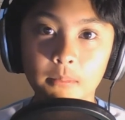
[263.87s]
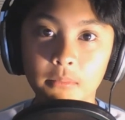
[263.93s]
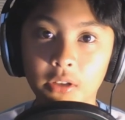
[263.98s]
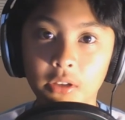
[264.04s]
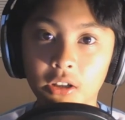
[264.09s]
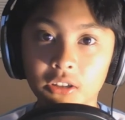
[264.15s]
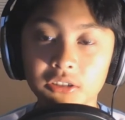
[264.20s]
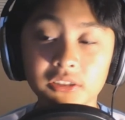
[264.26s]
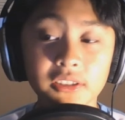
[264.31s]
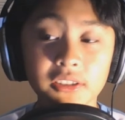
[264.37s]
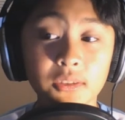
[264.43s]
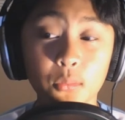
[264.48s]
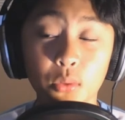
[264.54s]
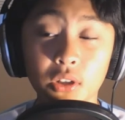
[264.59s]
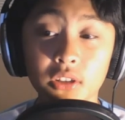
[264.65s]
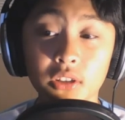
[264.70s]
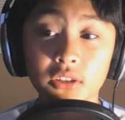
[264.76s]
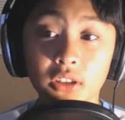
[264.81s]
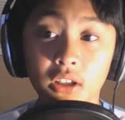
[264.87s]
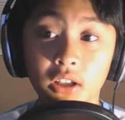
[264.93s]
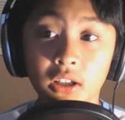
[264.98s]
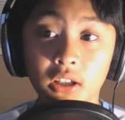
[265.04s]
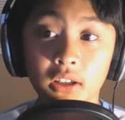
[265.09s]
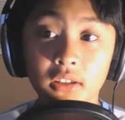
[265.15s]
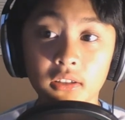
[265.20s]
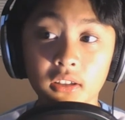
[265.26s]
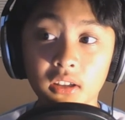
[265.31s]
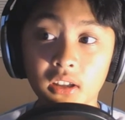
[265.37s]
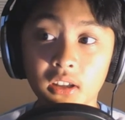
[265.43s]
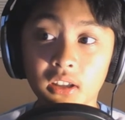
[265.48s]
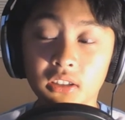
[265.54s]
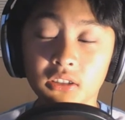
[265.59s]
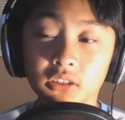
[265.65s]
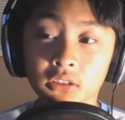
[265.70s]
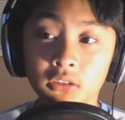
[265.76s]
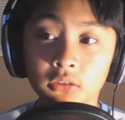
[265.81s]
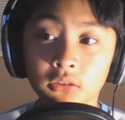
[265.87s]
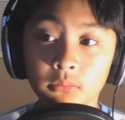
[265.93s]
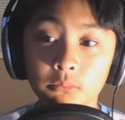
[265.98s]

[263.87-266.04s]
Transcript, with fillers: hardly worked on the